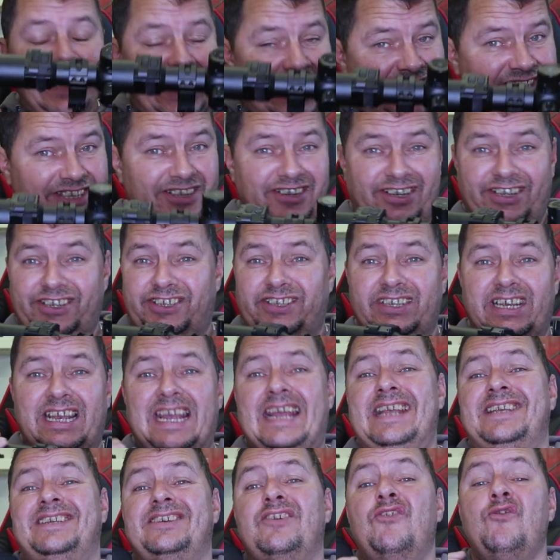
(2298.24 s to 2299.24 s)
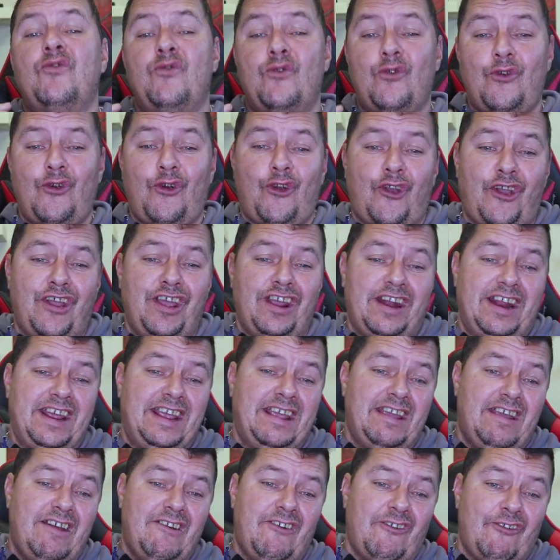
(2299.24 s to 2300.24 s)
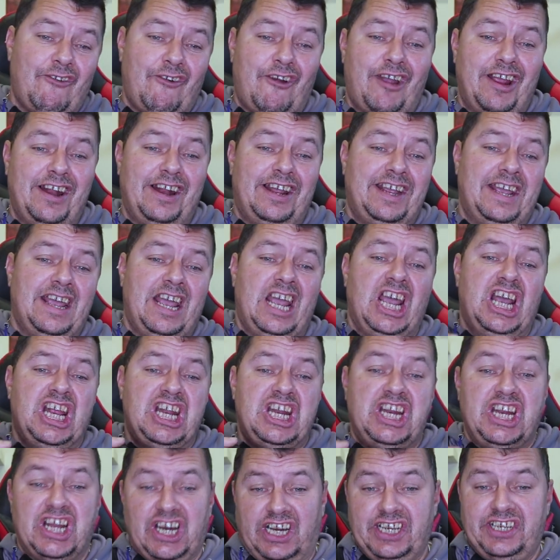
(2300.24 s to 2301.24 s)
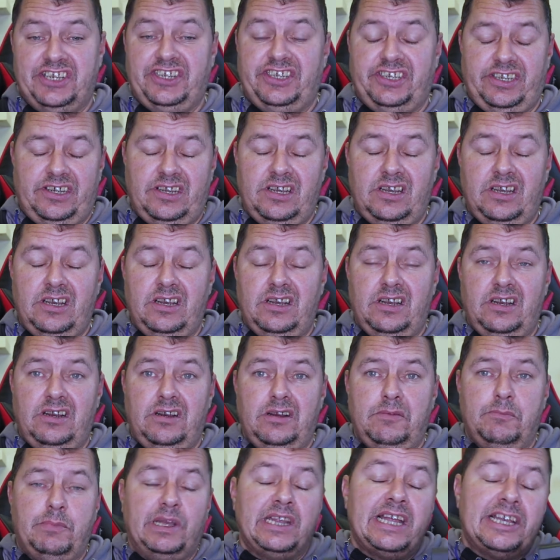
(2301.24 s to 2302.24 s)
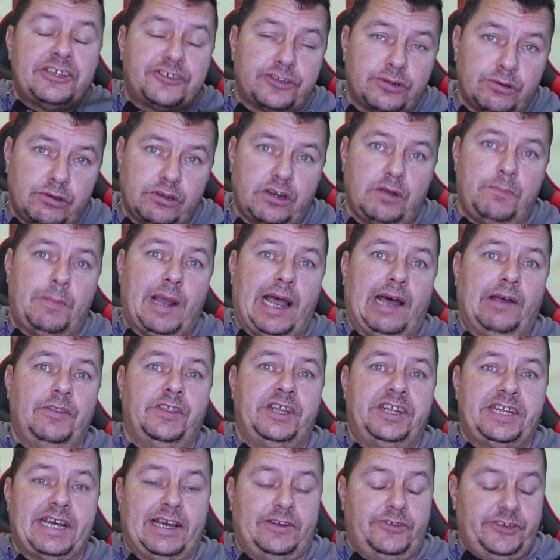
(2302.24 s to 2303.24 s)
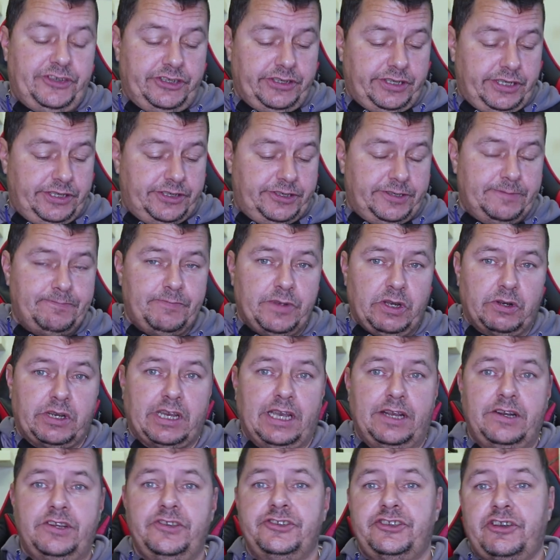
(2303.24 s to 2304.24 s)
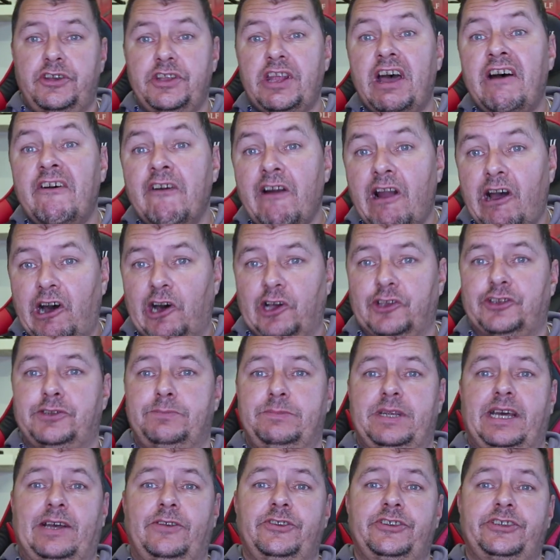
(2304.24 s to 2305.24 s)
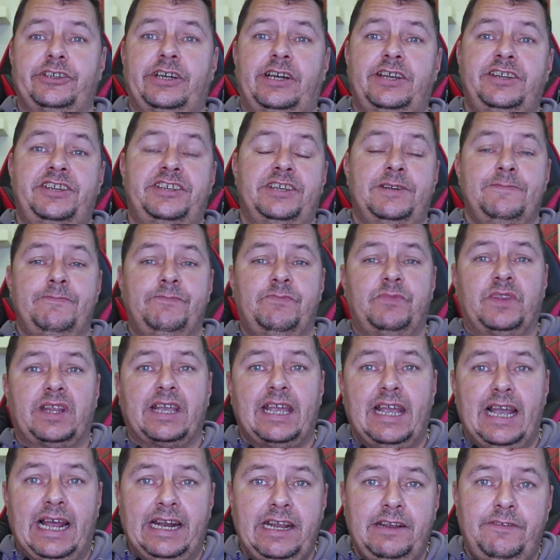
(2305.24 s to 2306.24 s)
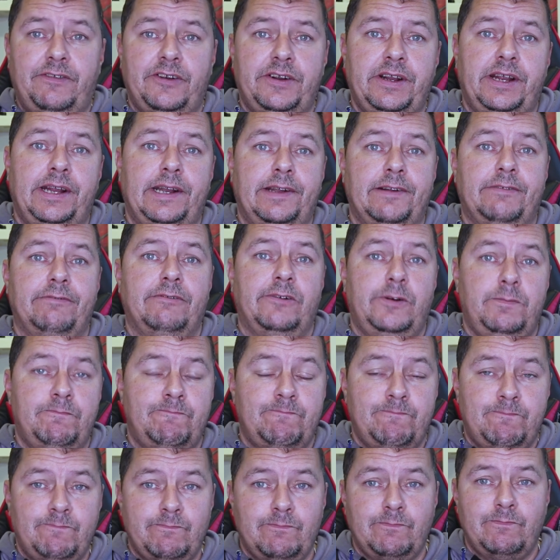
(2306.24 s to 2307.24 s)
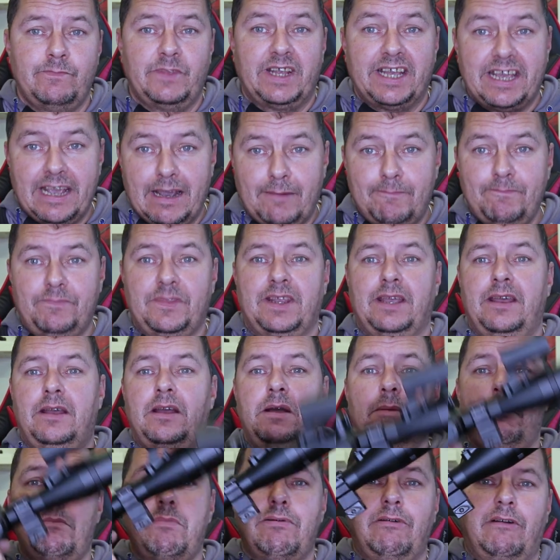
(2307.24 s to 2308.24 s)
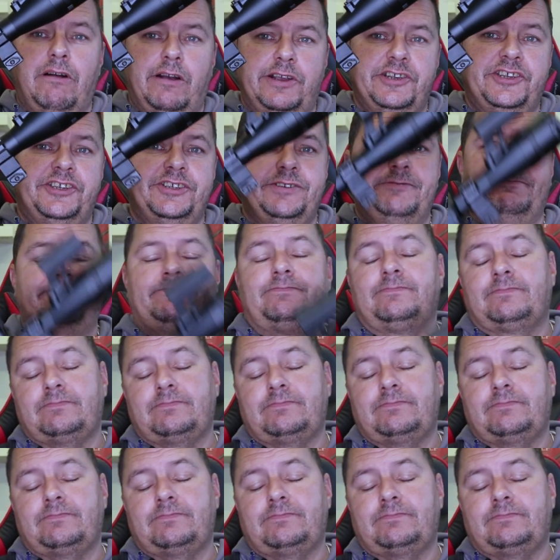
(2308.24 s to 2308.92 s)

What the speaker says: It's nice. It's really, really nice. But let's talk about the downsides. Okay, so there are some downsides. Elephant in the room. Yep, price.